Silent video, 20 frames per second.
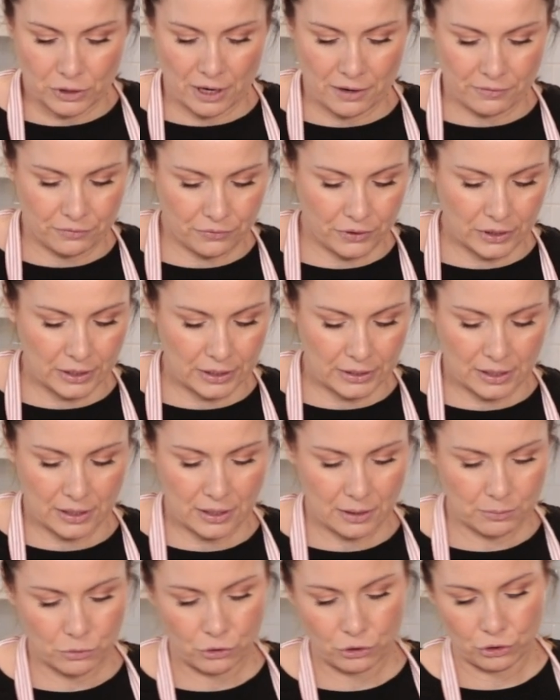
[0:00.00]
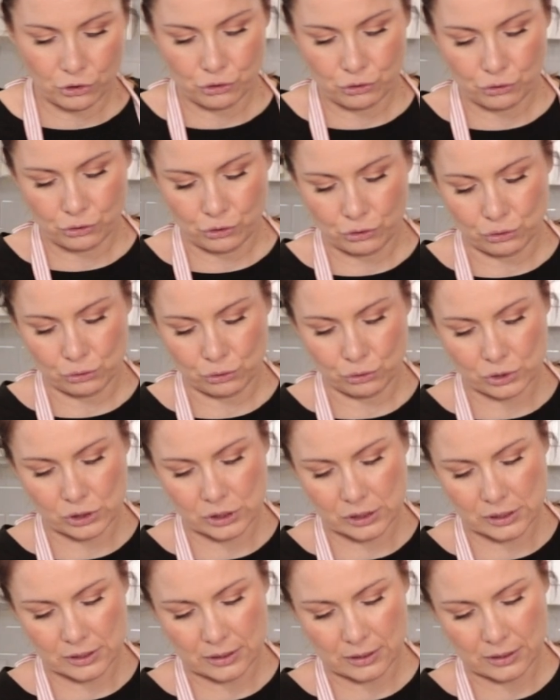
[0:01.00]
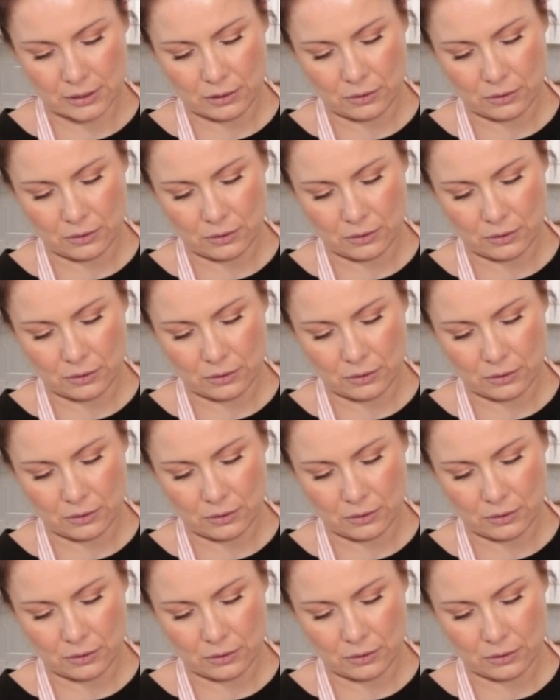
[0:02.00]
cover it, and I'm going to use